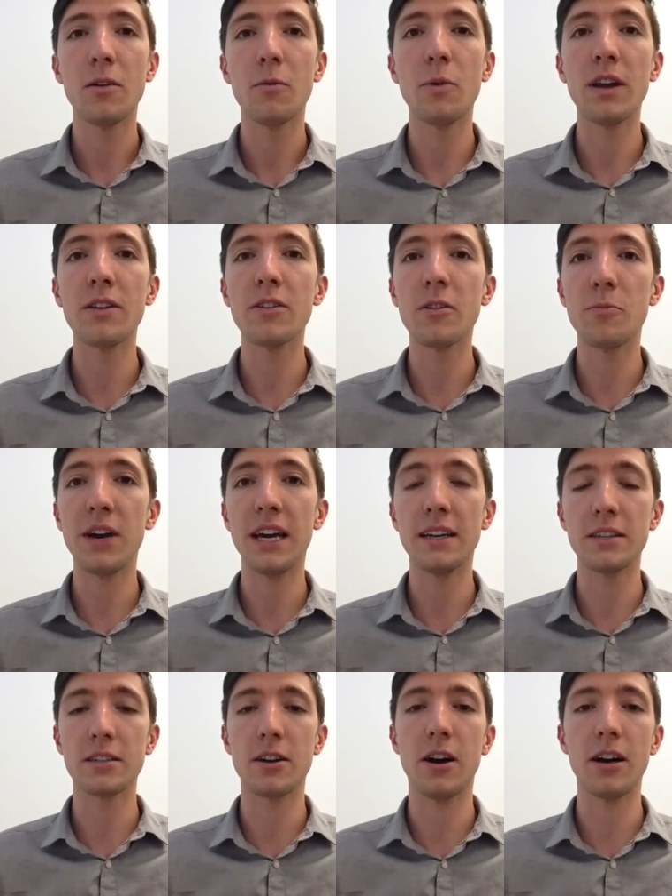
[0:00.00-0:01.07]
whether the pain
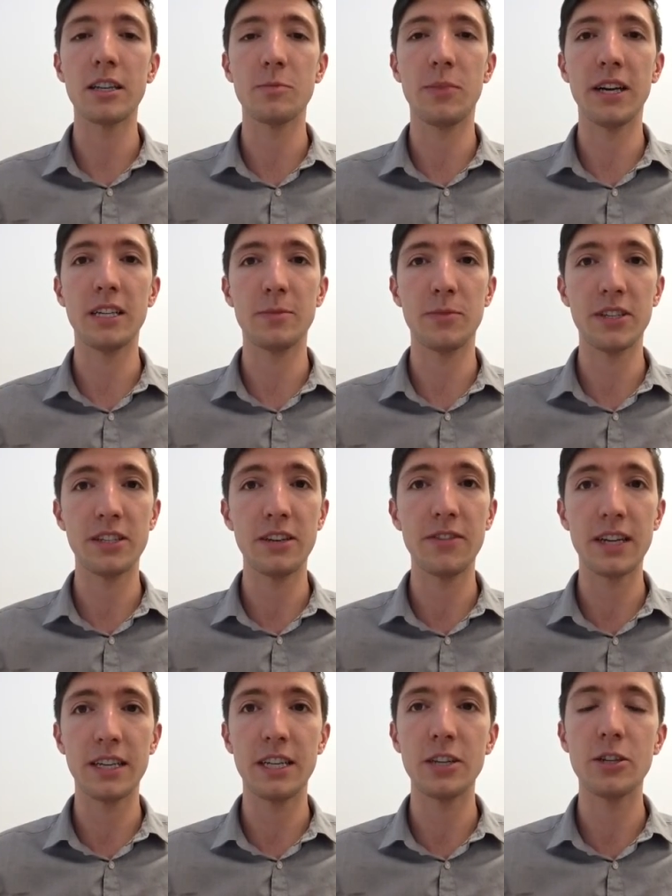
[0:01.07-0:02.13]
is caused by
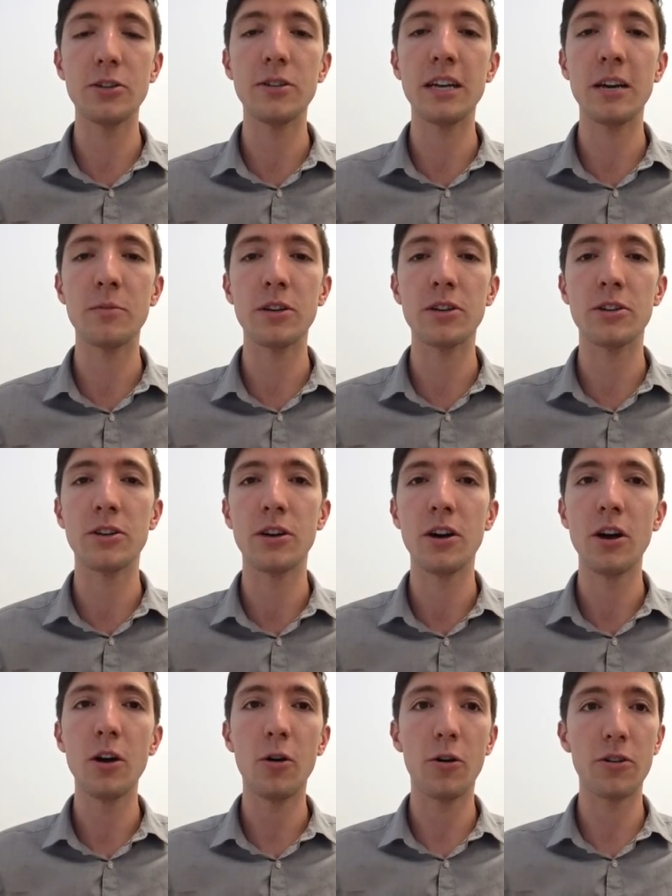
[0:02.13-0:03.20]
specific tissue damage
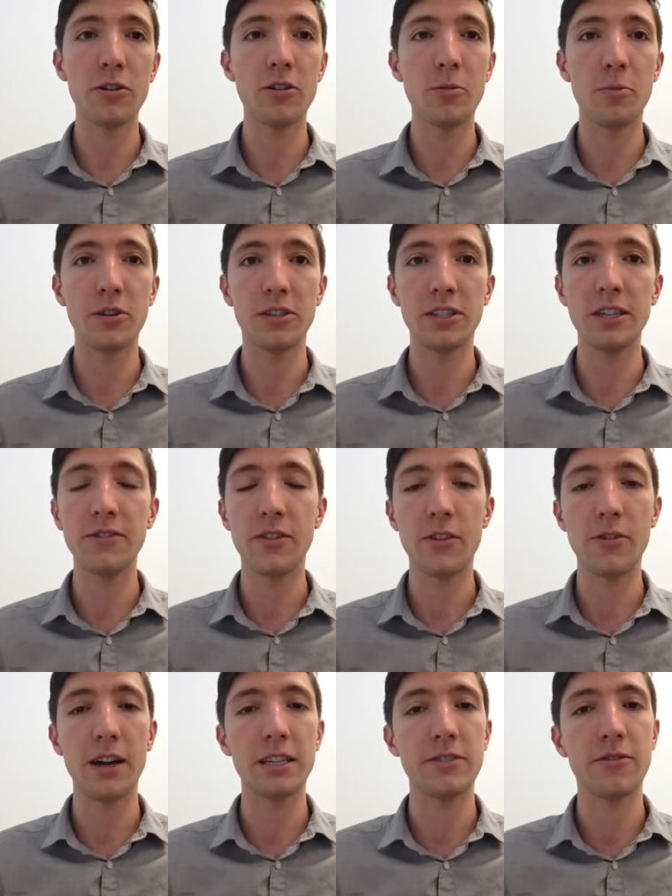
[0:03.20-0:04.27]
or due to perceived
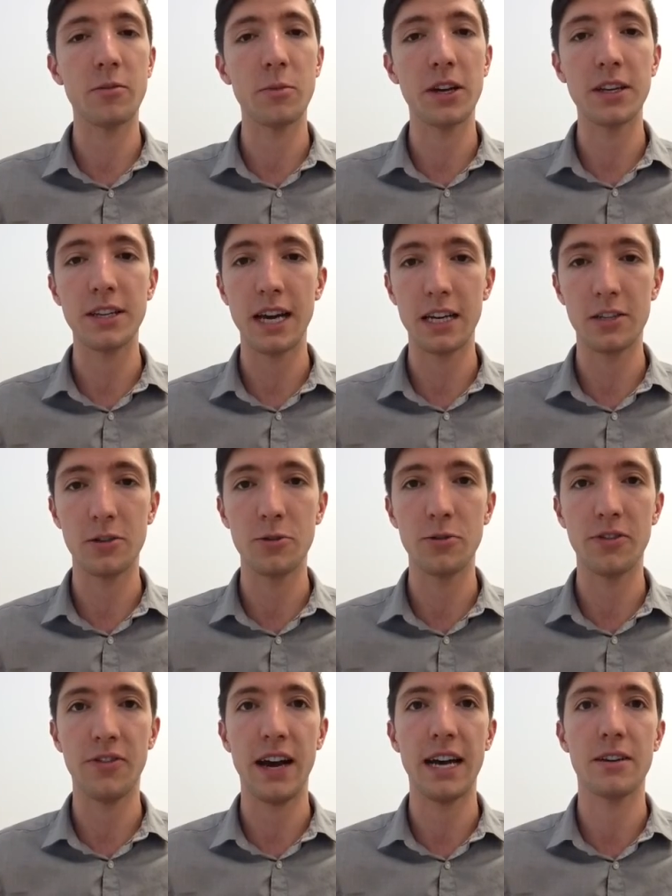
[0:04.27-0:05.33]
threats from
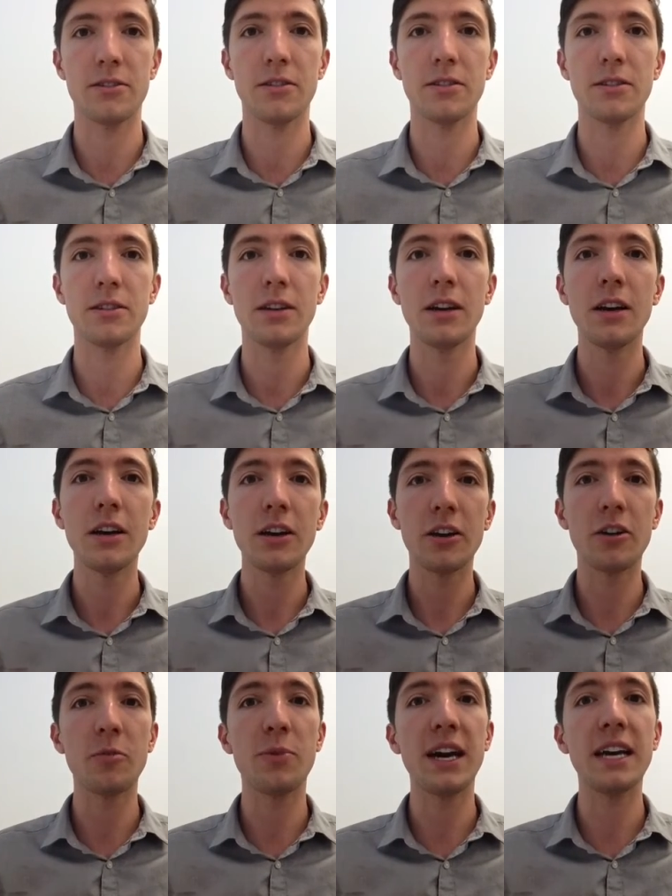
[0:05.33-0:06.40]
contextual factors,
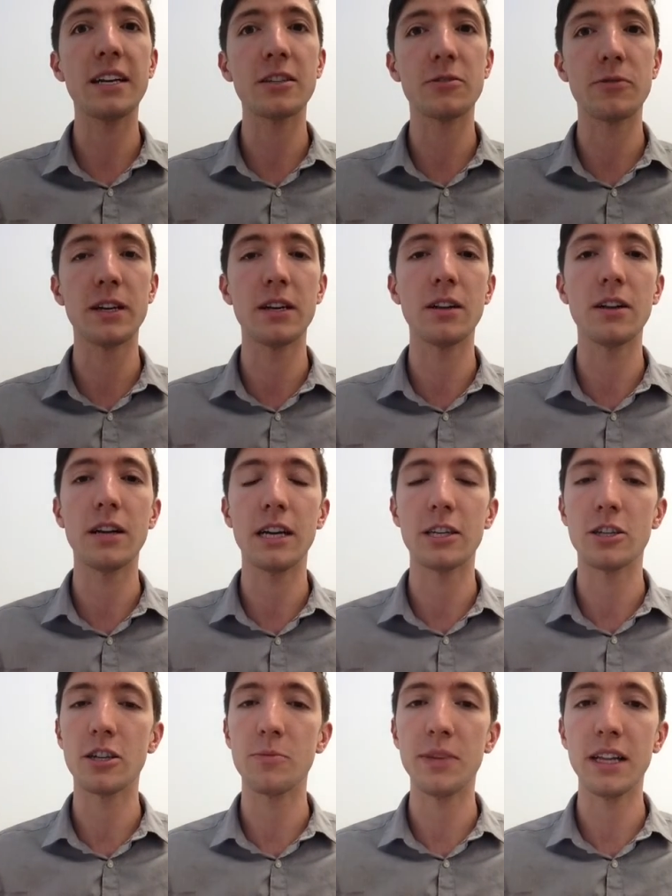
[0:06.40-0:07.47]
your pain is real and
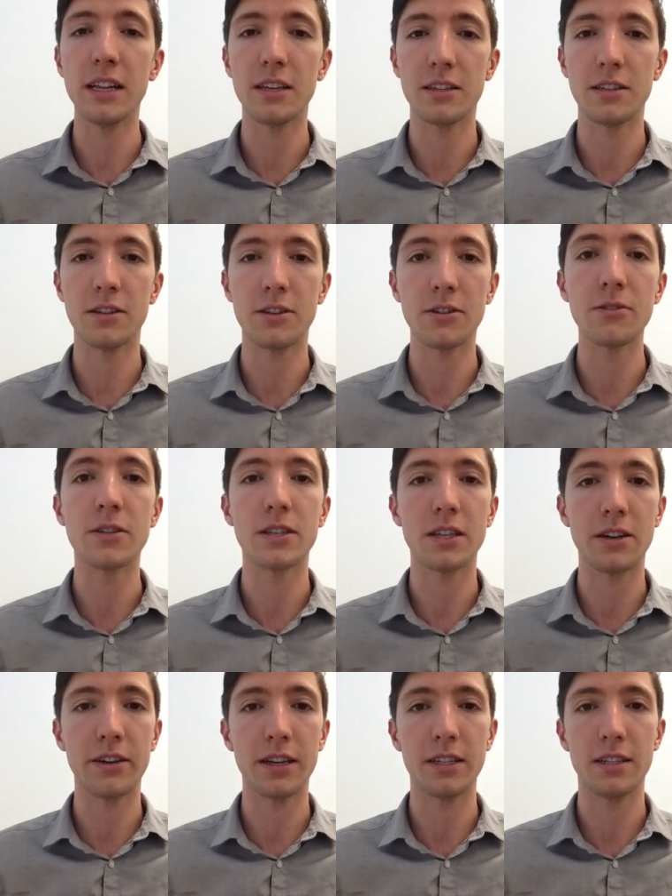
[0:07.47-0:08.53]
should be listened to
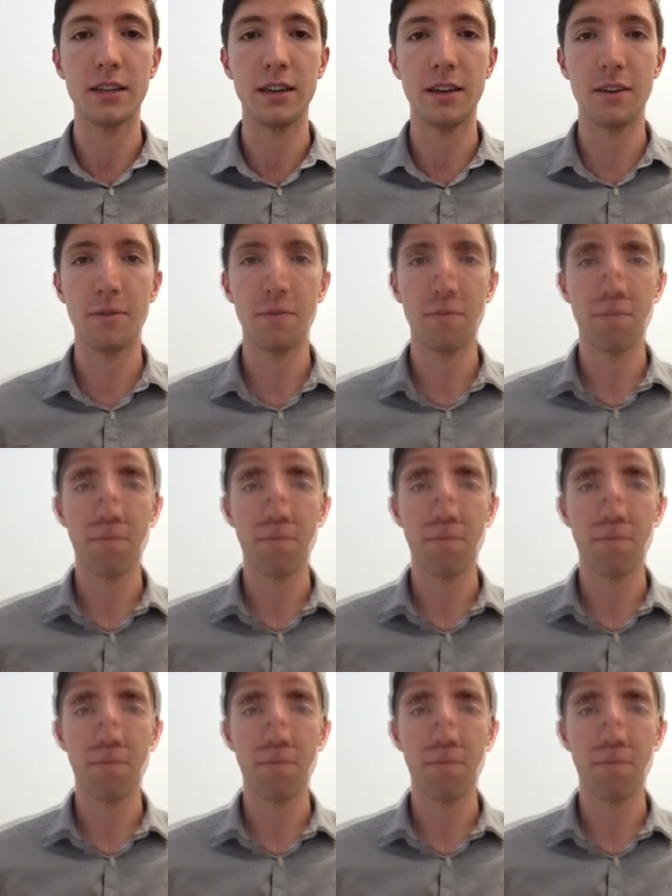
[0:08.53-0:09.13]
seriously.